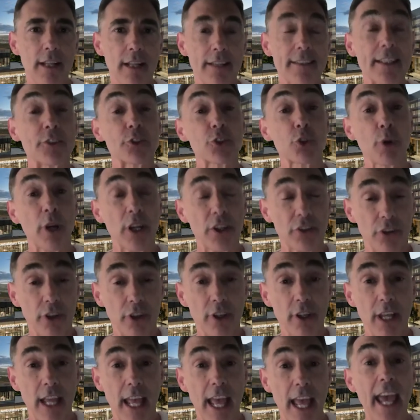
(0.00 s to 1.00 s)
That sounds
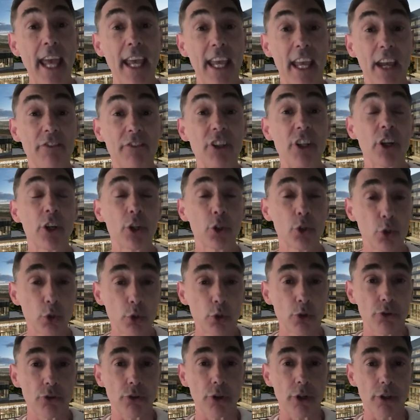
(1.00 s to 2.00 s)
crazy. Hey, have you done a
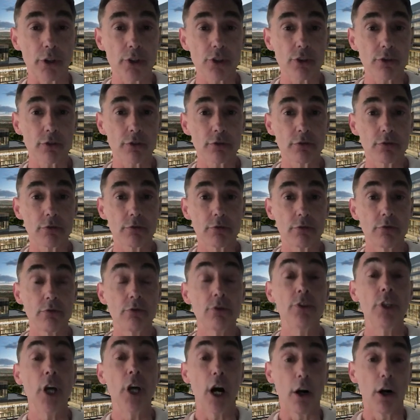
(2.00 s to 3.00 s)
Google search?"
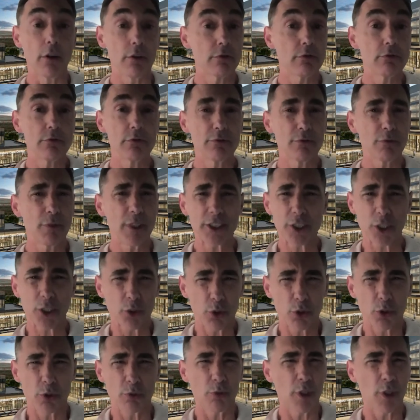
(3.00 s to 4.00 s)
"No." What's
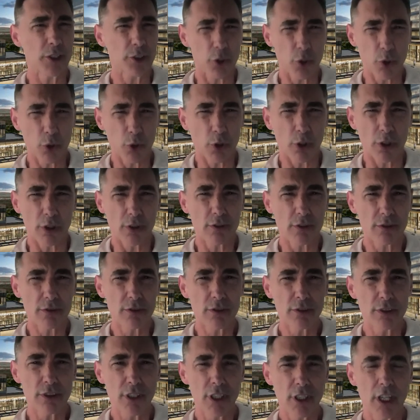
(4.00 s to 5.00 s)
Google?
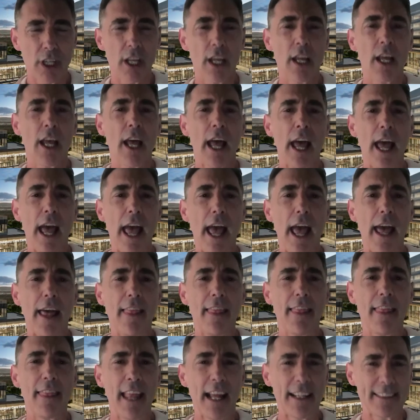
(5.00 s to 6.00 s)

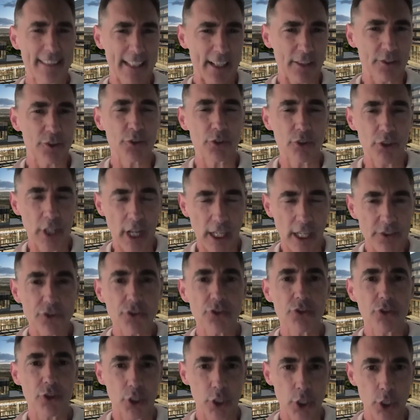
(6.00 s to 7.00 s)
That sounds
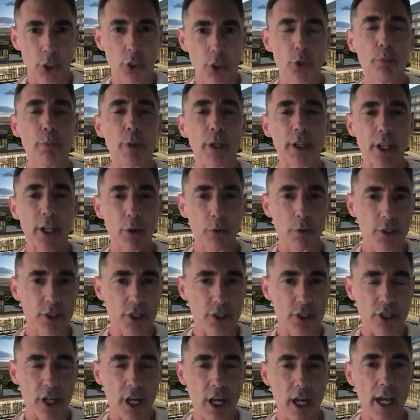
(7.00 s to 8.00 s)
nuts to you, but there was
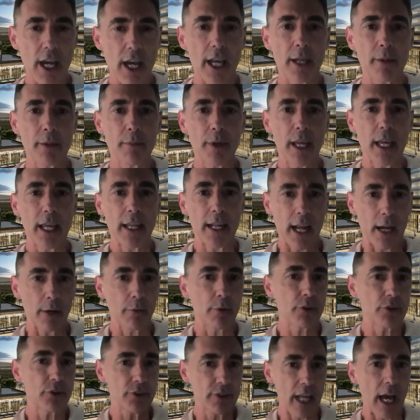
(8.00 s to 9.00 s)
a time, and I
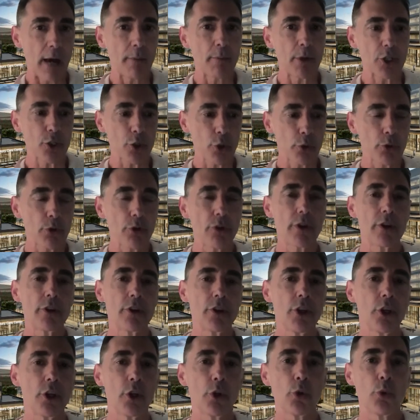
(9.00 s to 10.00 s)
was not much older than
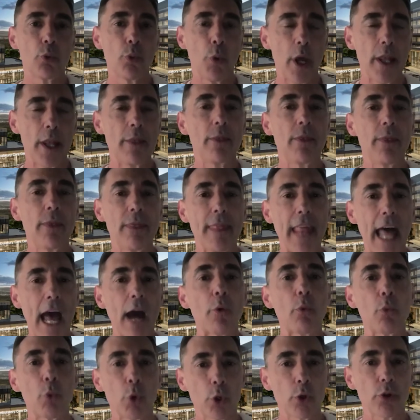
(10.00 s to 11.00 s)
you when
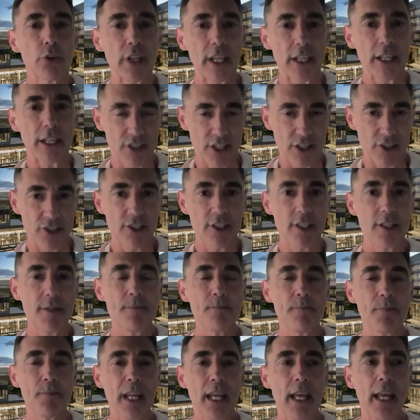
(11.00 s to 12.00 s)
that world
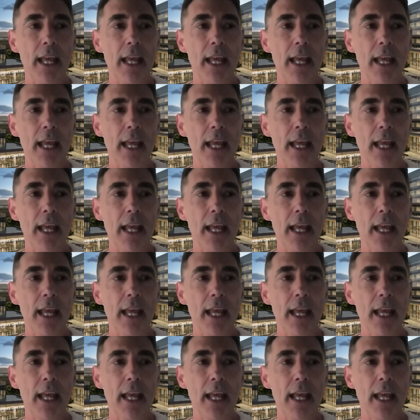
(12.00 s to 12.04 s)
existed.